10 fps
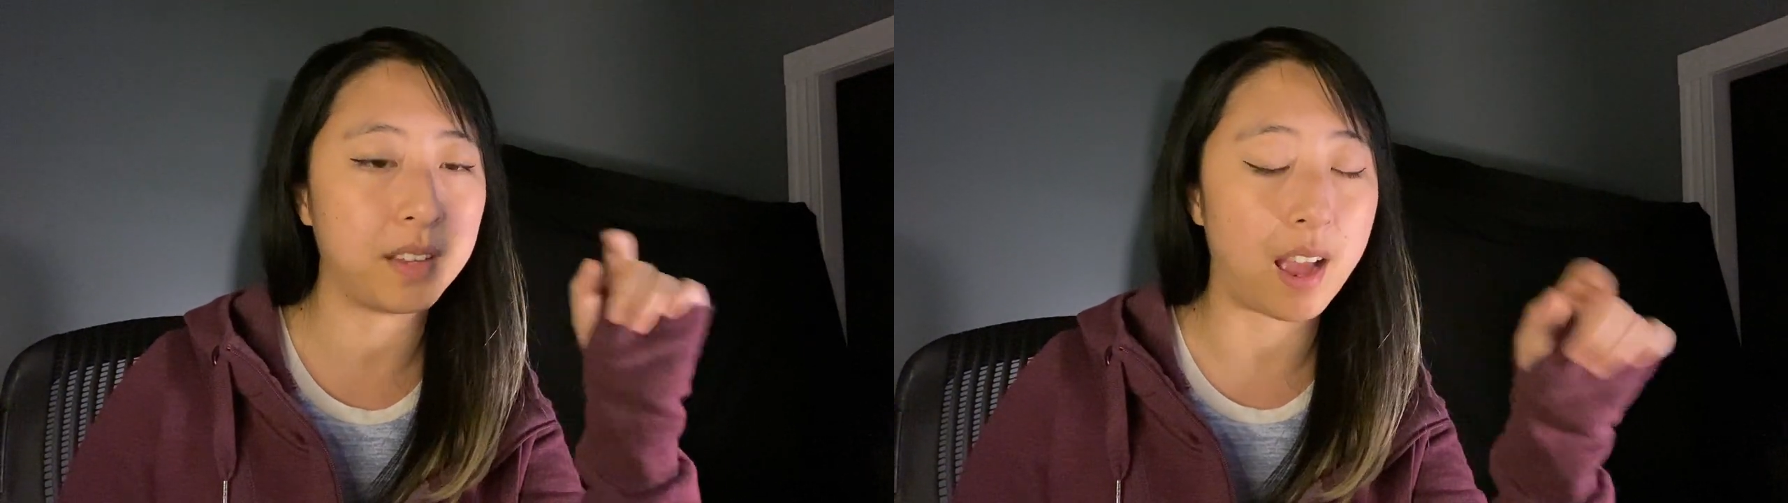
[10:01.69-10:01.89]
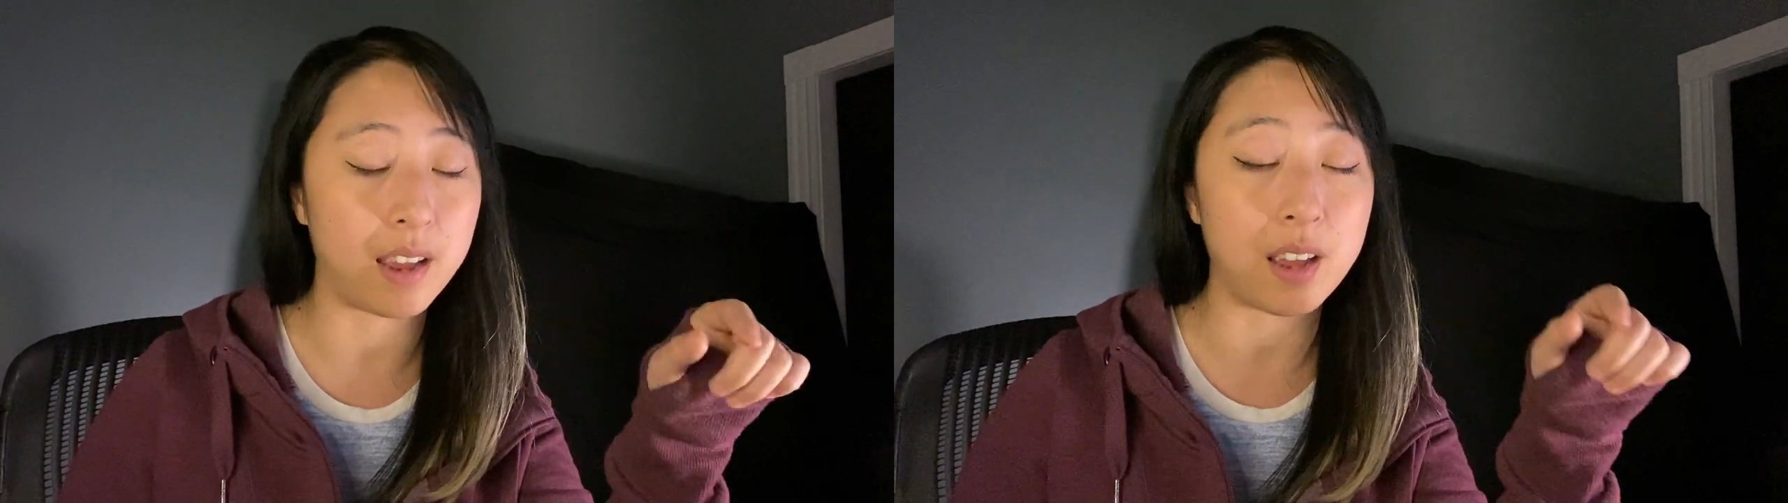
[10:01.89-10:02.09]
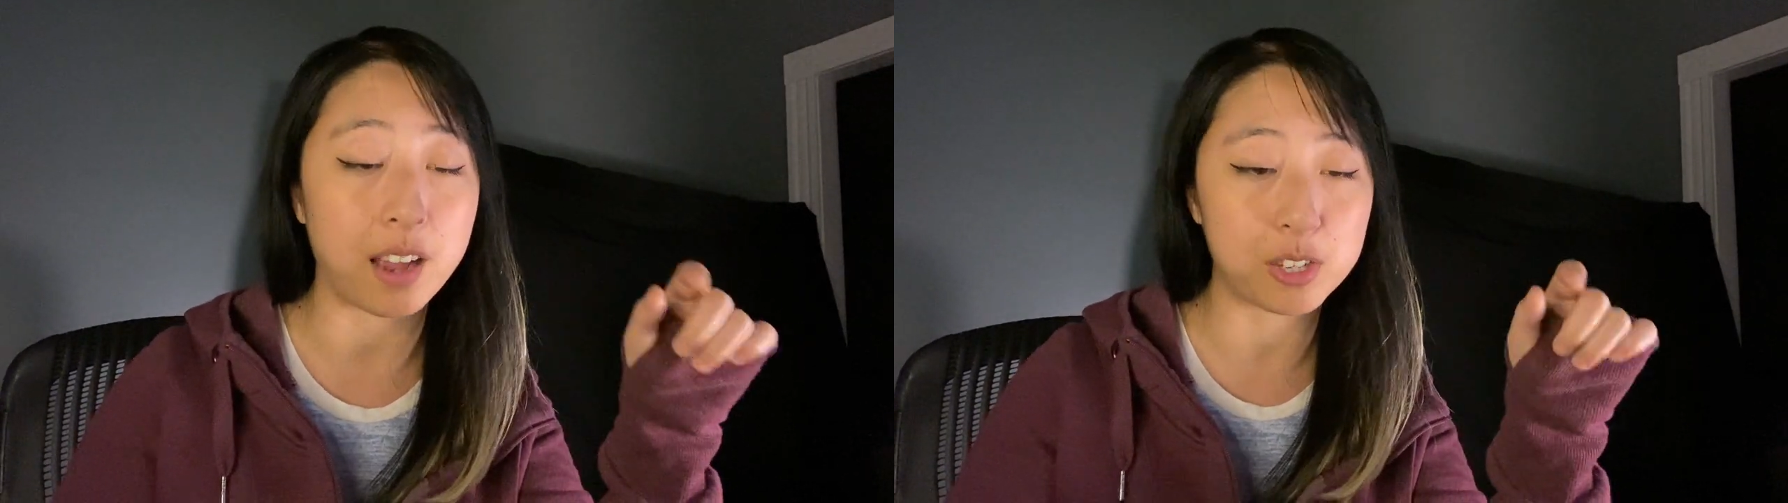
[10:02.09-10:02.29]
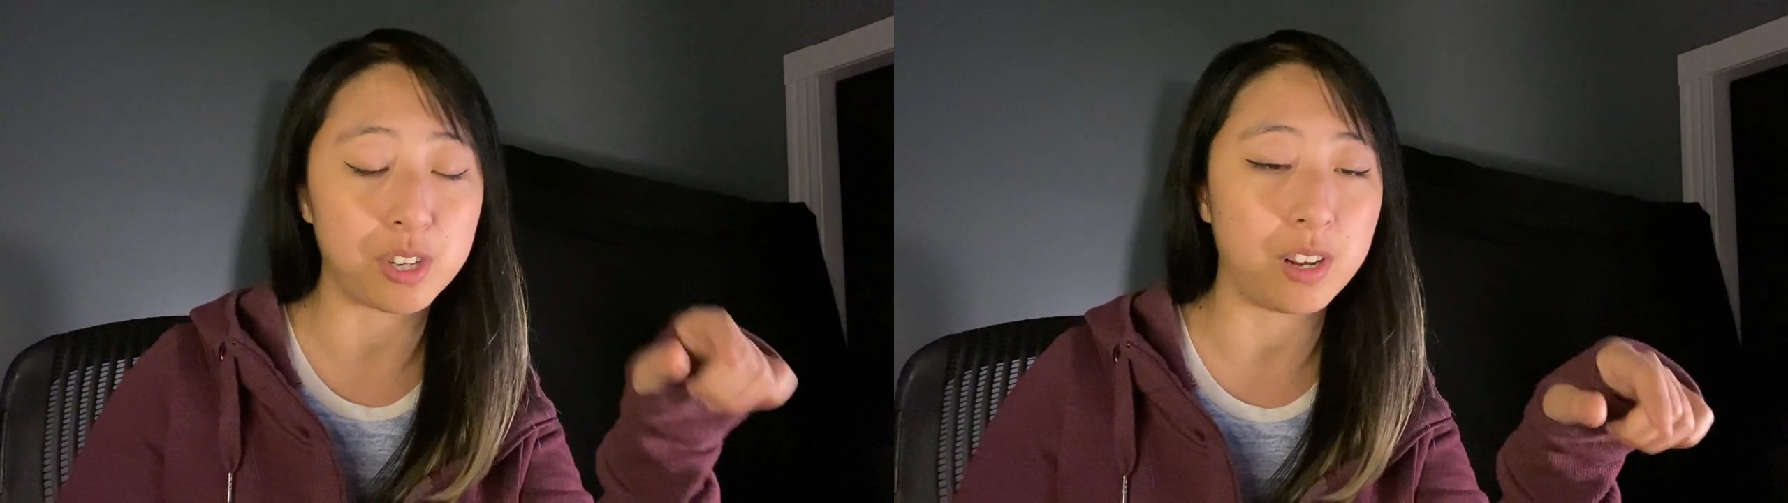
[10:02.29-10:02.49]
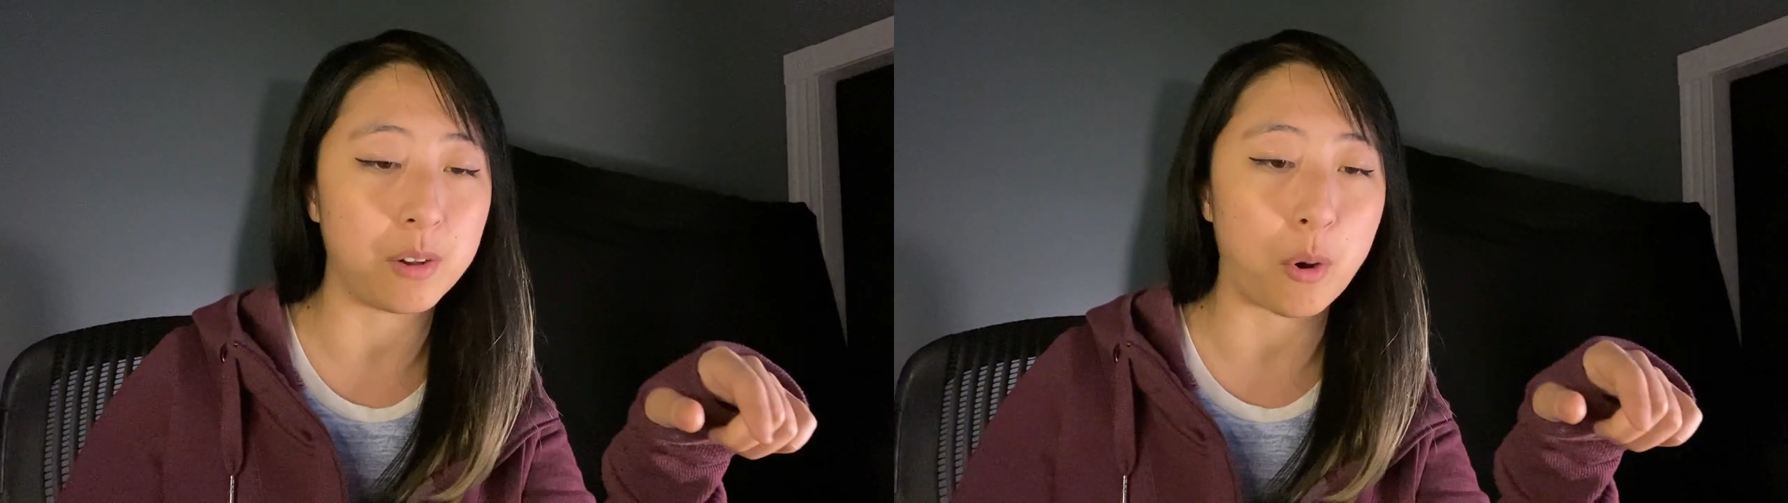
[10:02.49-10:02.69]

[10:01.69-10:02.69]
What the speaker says: I actually